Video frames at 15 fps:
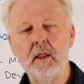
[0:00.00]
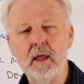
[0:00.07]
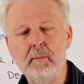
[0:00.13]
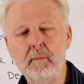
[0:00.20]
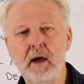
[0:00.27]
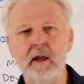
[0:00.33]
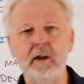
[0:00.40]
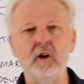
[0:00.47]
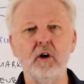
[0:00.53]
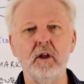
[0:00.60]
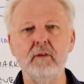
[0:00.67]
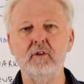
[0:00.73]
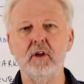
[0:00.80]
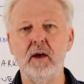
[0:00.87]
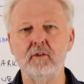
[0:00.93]
They may
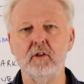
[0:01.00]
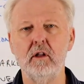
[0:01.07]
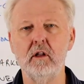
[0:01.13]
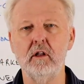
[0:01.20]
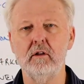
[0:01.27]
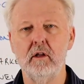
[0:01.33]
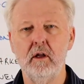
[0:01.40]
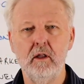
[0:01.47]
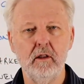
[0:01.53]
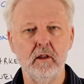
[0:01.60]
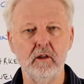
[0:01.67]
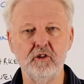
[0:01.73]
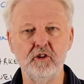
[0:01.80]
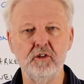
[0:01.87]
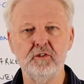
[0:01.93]
not even have the
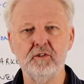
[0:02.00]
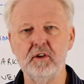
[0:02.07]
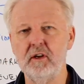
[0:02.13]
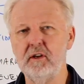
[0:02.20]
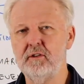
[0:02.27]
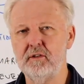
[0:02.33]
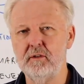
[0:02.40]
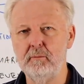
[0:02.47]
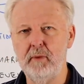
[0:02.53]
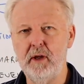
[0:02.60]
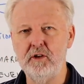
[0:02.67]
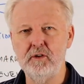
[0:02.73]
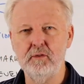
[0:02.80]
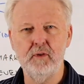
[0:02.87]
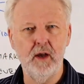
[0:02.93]
logistics and
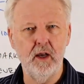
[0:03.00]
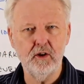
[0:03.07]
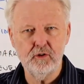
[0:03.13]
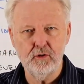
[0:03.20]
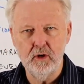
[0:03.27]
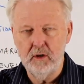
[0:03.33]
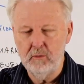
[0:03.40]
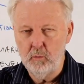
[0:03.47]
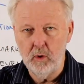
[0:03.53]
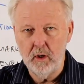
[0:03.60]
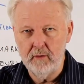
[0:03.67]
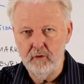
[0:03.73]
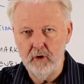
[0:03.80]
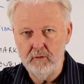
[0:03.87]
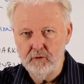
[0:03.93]
manufacturing and
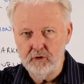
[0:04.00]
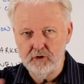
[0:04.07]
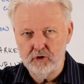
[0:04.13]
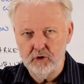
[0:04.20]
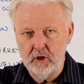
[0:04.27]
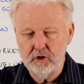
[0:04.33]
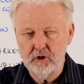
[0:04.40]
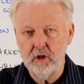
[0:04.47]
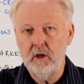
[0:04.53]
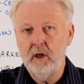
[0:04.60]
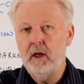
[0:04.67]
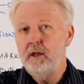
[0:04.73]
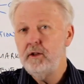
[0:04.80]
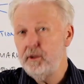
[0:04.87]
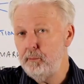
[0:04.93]
whatever infrastructure,
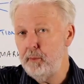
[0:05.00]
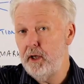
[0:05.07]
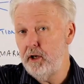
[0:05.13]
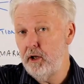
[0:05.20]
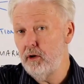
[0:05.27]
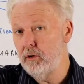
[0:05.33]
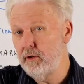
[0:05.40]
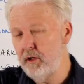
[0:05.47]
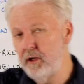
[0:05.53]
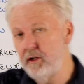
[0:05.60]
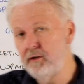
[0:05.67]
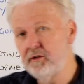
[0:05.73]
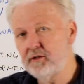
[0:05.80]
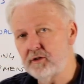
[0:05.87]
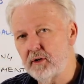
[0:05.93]
depending on the
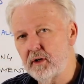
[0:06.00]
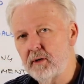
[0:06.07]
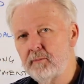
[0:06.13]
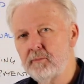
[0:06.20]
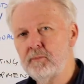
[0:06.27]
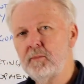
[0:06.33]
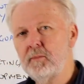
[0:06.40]
industry.